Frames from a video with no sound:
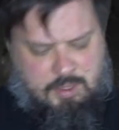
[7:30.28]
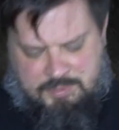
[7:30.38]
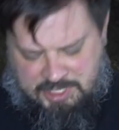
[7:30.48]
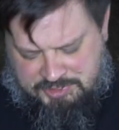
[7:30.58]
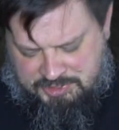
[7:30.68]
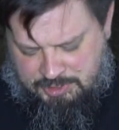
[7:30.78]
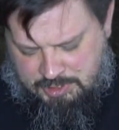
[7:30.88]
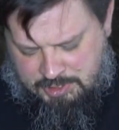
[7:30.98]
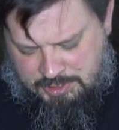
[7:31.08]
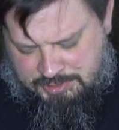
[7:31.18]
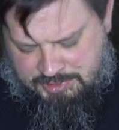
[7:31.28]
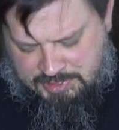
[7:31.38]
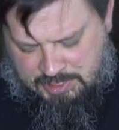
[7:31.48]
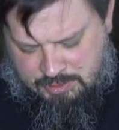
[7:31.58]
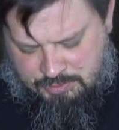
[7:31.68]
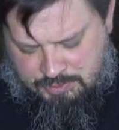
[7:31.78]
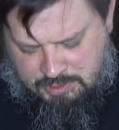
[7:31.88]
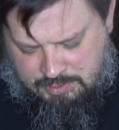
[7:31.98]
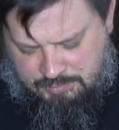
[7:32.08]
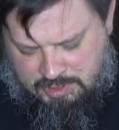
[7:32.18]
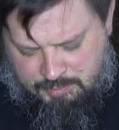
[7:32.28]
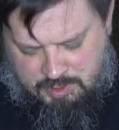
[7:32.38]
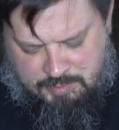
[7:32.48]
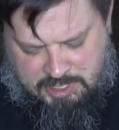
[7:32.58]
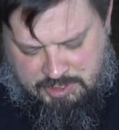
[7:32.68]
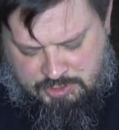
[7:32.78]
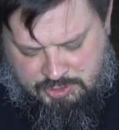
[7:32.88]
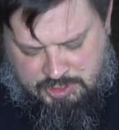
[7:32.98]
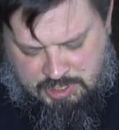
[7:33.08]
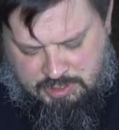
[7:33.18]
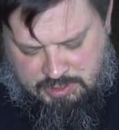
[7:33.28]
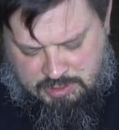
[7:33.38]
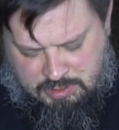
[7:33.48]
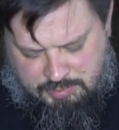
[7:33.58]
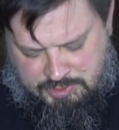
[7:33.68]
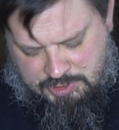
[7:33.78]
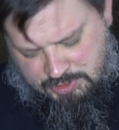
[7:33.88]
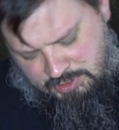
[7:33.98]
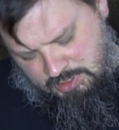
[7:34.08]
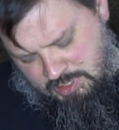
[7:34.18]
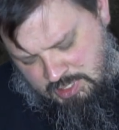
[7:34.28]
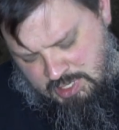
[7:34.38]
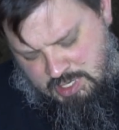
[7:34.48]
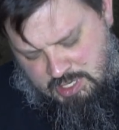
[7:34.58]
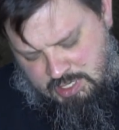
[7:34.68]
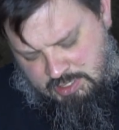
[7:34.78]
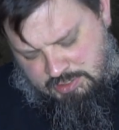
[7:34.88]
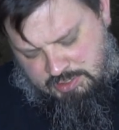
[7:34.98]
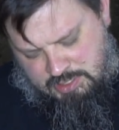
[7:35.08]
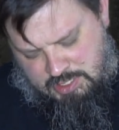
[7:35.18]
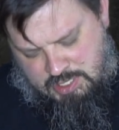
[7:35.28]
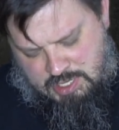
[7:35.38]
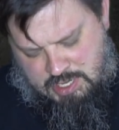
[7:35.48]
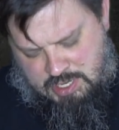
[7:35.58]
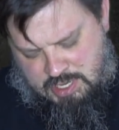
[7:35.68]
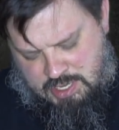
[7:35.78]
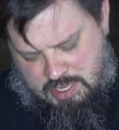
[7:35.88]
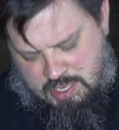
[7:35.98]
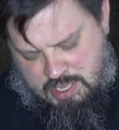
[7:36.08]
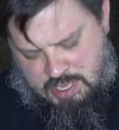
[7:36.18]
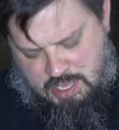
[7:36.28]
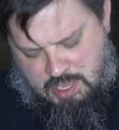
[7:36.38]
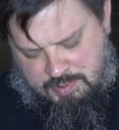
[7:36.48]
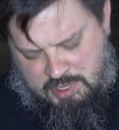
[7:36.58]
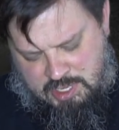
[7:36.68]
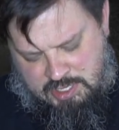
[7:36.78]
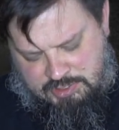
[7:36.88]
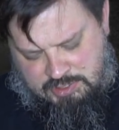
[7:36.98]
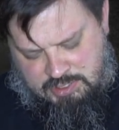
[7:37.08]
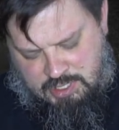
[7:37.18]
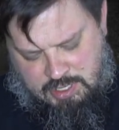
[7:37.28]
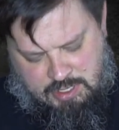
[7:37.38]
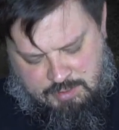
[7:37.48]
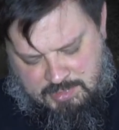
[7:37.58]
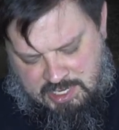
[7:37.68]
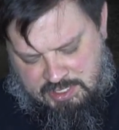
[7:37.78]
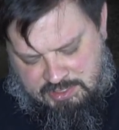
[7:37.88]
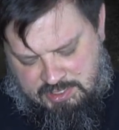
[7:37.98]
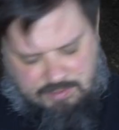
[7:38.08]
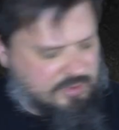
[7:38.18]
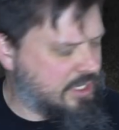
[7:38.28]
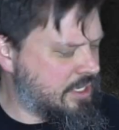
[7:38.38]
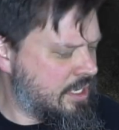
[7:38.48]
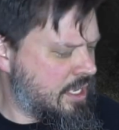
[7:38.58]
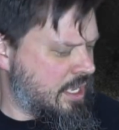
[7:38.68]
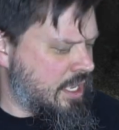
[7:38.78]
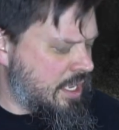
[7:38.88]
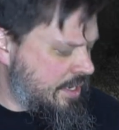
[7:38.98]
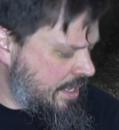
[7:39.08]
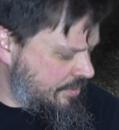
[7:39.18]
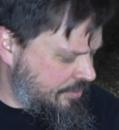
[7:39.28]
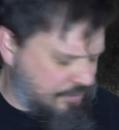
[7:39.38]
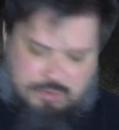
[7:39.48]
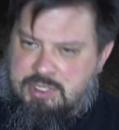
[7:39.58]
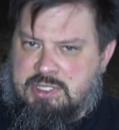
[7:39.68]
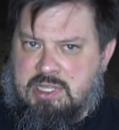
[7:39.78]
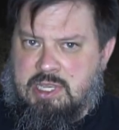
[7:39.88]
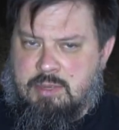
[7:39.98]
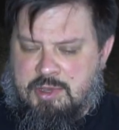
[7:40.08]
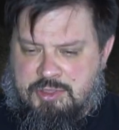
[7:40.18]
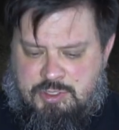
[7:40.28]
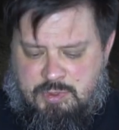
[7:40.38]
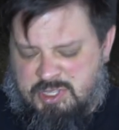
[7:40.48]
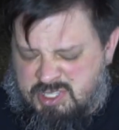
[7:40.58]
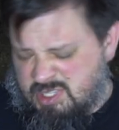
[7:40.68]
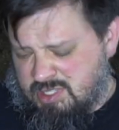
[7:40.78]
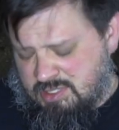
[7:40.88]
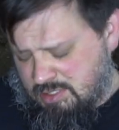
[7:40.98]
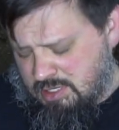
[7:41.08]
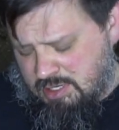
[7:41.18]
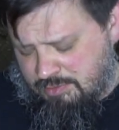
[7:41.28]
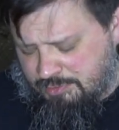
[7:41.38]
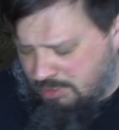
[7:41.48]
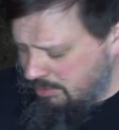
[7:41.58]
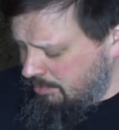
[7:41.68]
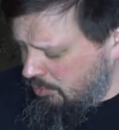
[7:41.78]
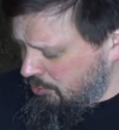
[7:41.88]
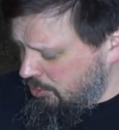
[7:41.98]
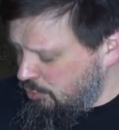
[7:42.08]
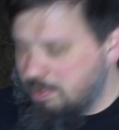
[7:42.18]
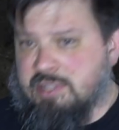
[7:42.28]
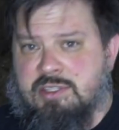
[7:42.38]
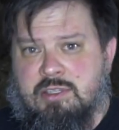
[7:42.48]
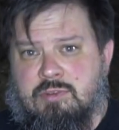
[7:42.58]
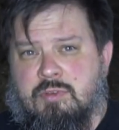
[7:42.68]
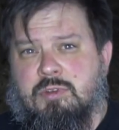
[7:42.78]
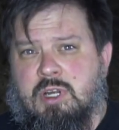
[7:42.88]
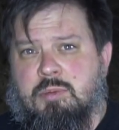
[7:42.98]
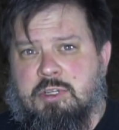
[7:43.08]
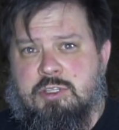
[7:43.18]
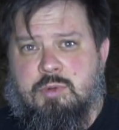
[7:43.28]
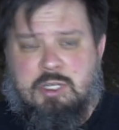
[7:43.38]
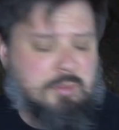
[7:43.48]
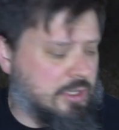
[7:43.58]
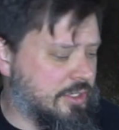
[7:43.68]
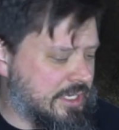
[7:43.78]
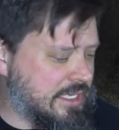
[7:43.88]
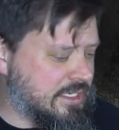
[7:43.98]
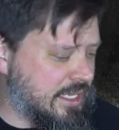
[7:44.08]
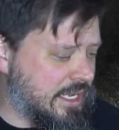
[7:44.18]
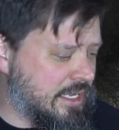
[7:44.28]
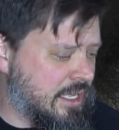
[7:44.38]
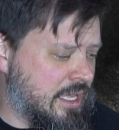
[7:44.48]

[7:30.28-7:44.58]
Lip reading: up next in our sound of a pump-action shotgun competition is the APS CAM870. Now, there's a few things I like about this one. This is, frankly, the most expensive of the replicas we're going to be looking at today.